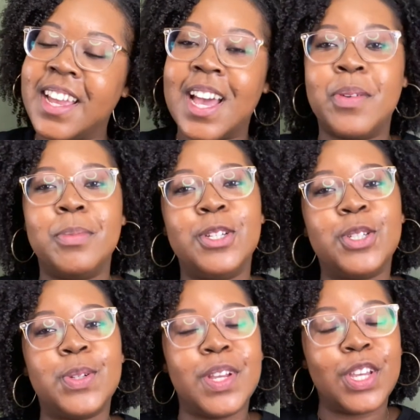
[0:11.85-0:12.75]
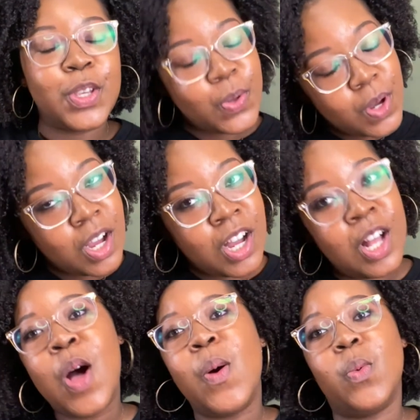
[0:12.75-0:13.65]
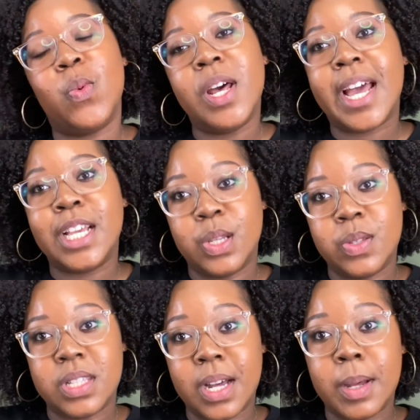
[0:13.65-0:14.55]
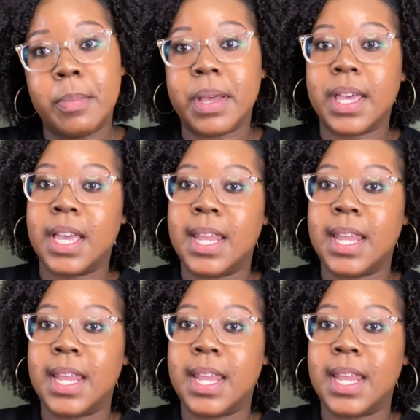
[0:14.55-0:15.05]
I will be showing you all what I used up in